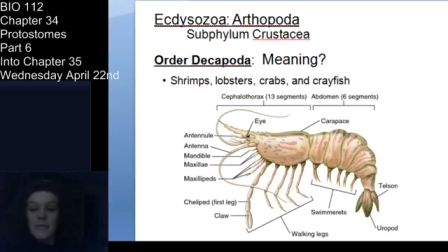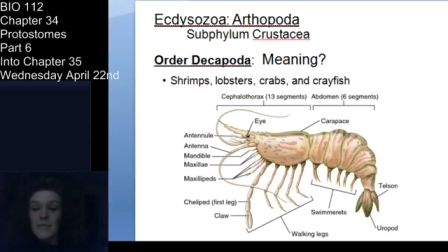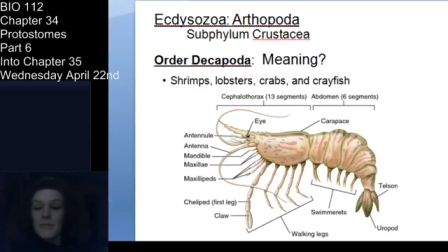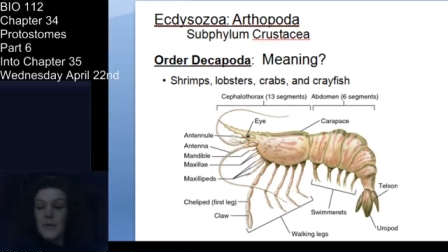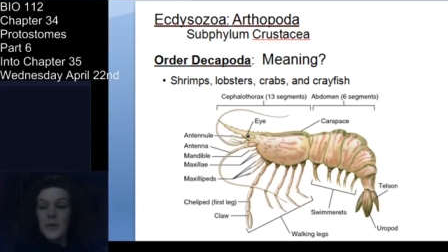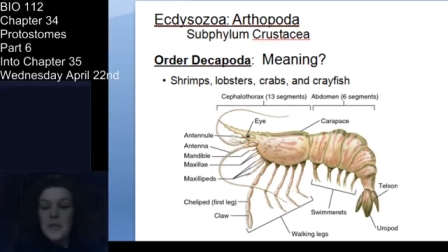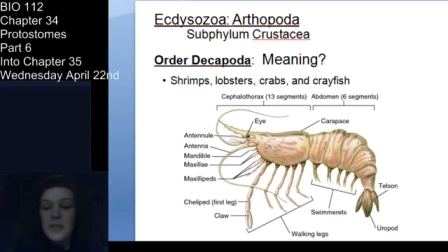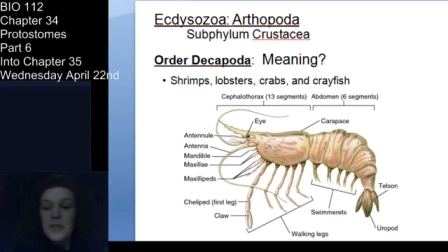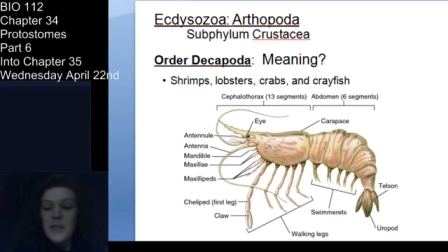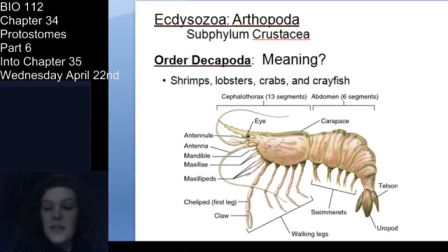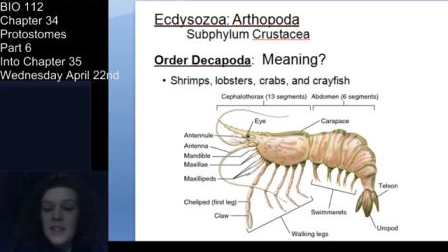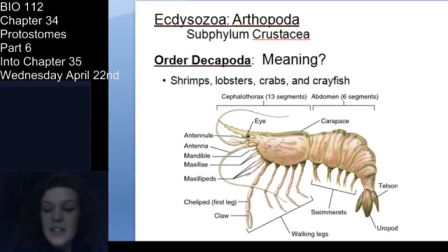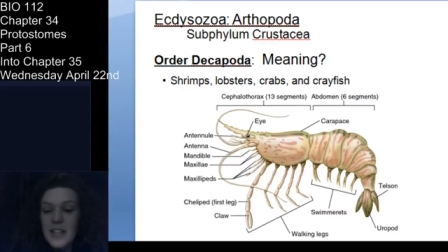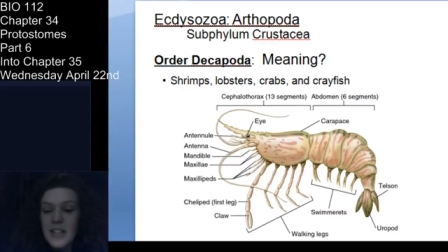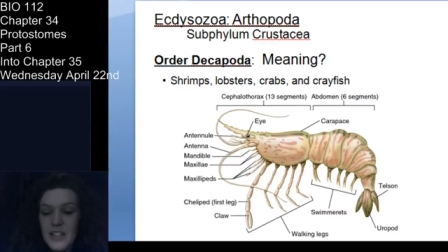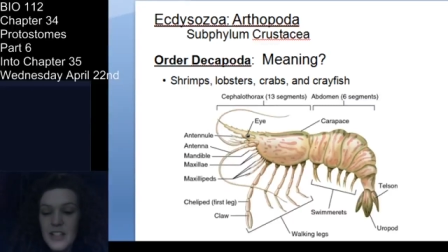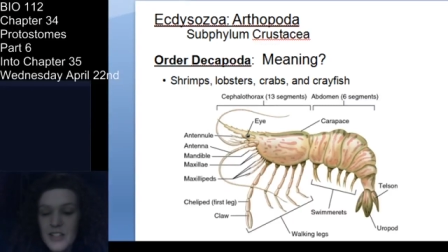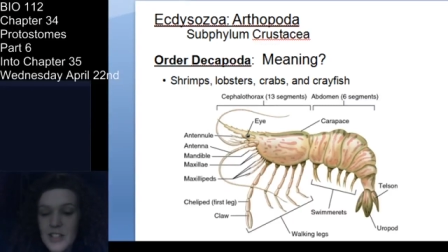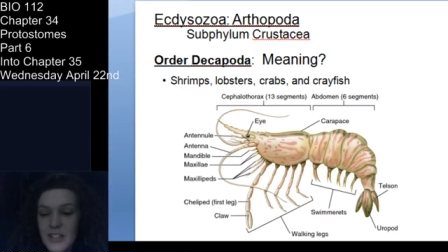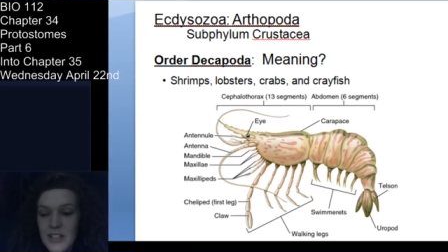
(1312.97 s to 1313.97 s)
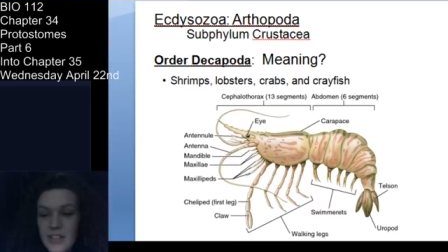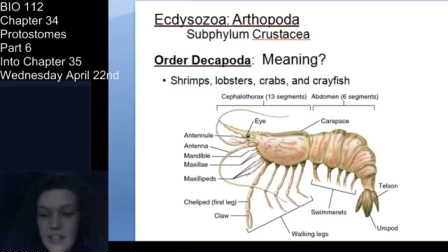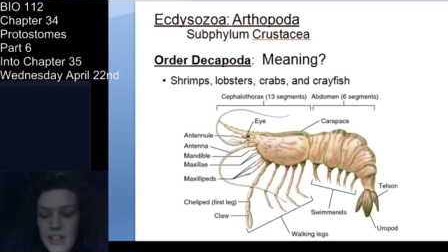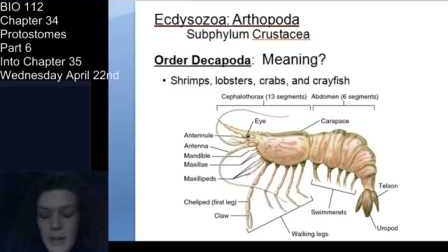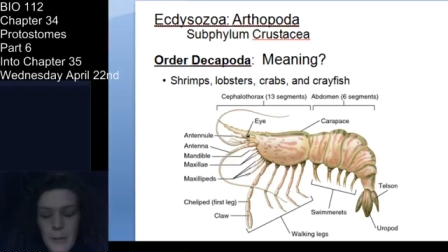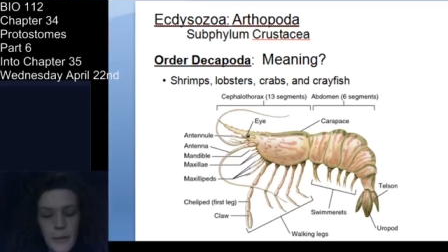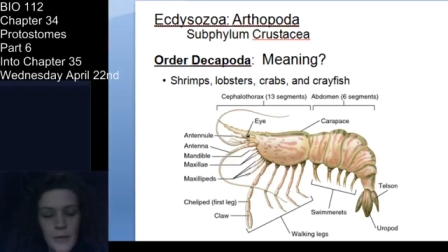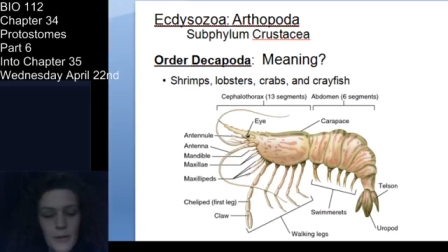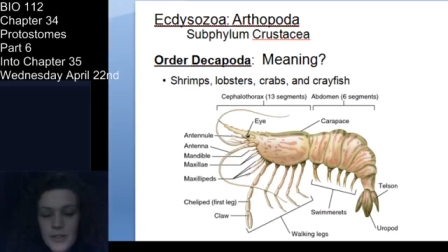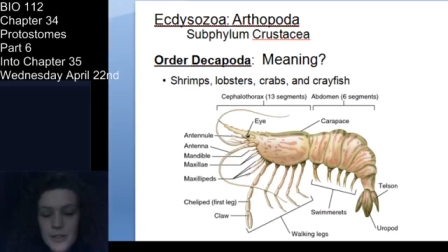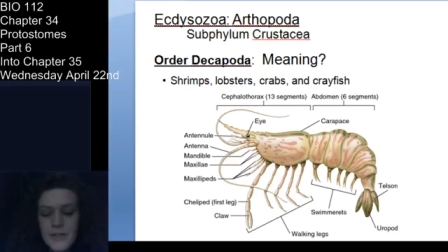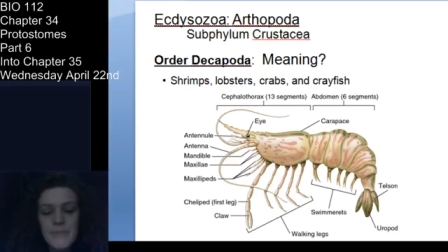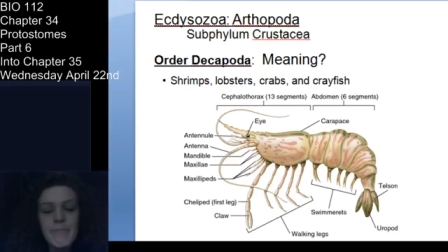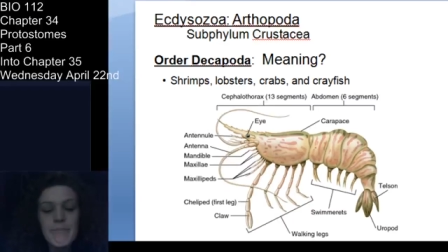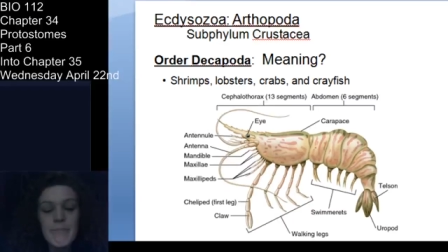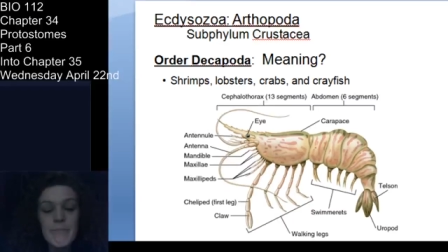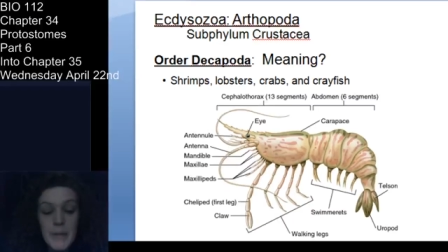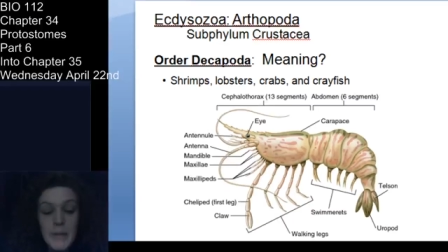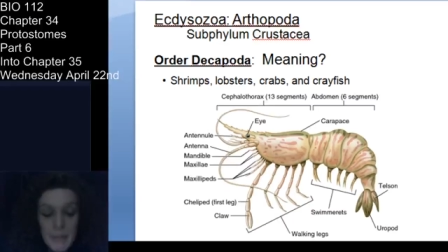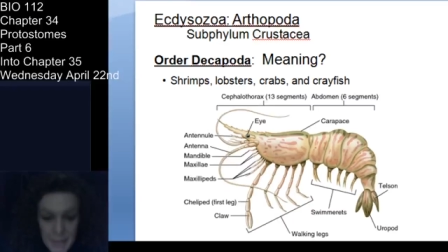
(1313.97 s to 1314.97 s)
most crustaceans, not most,
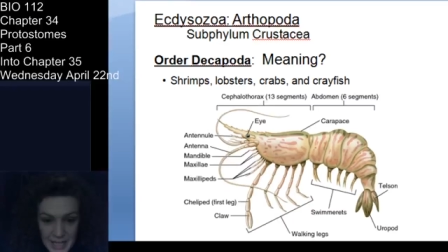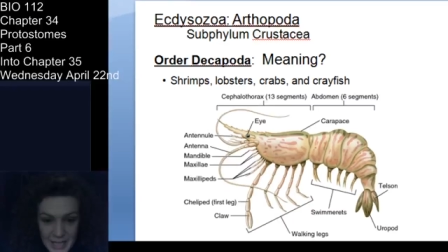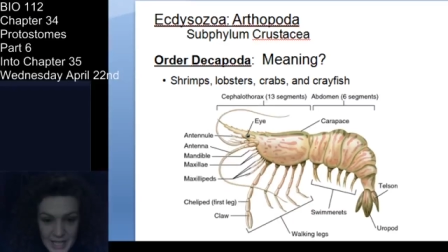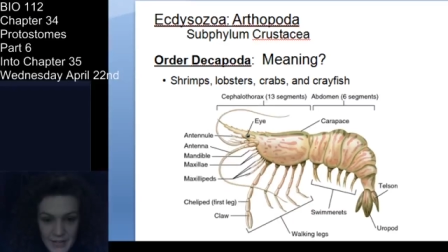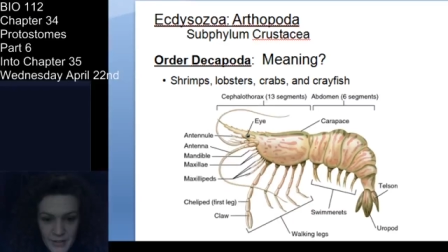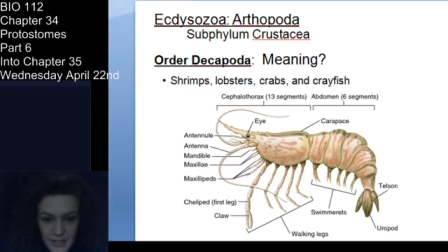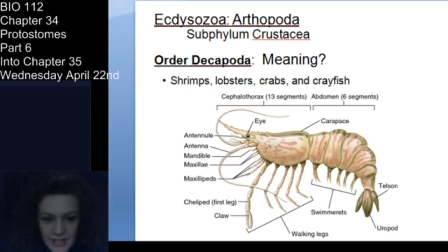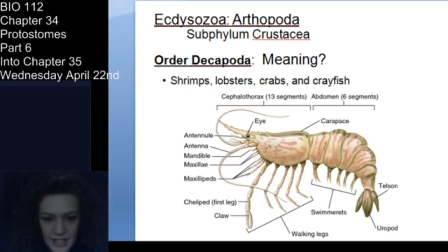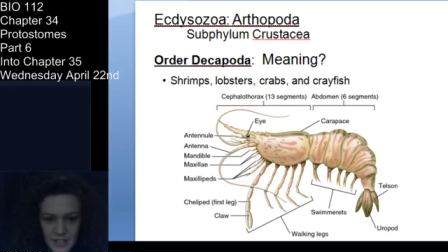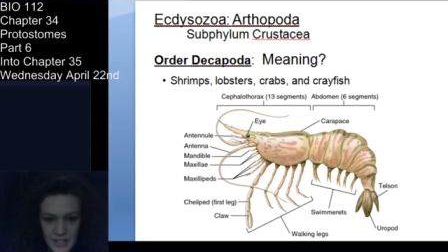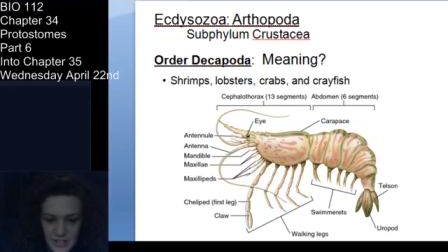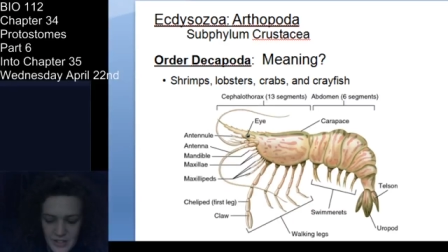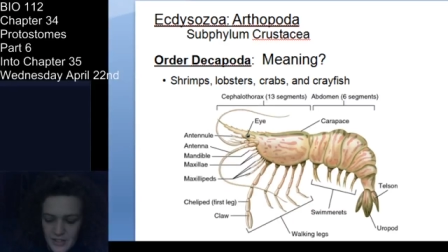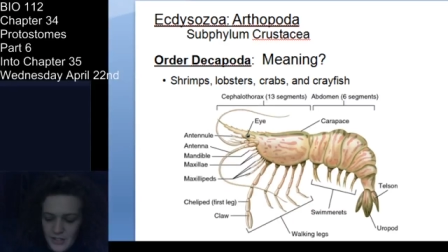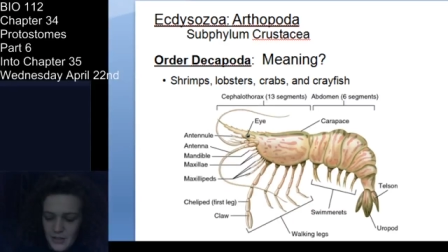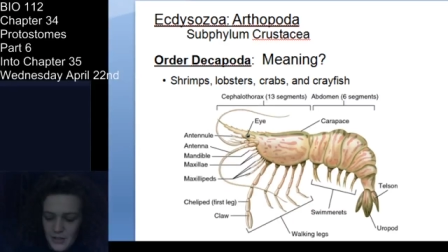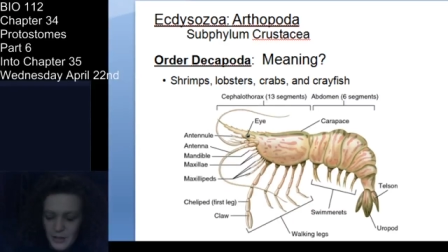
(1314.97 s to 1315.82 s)
but many crustaceans.